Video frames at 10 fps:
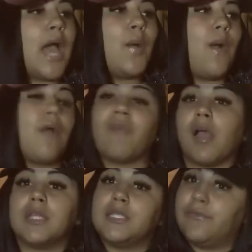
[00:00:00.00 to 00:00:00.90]
I want
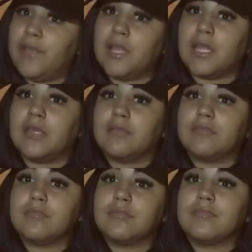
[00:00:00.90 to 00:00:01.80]
Ron to feel it.
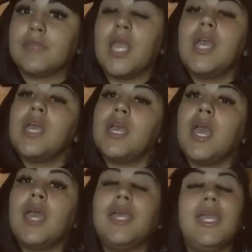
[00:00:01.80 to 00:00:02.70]

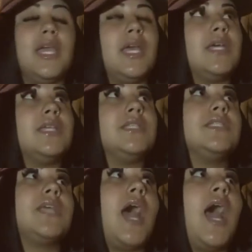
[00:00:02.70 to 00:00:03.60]
And
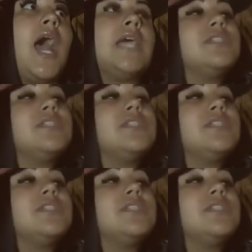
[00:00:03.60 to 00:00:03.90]
I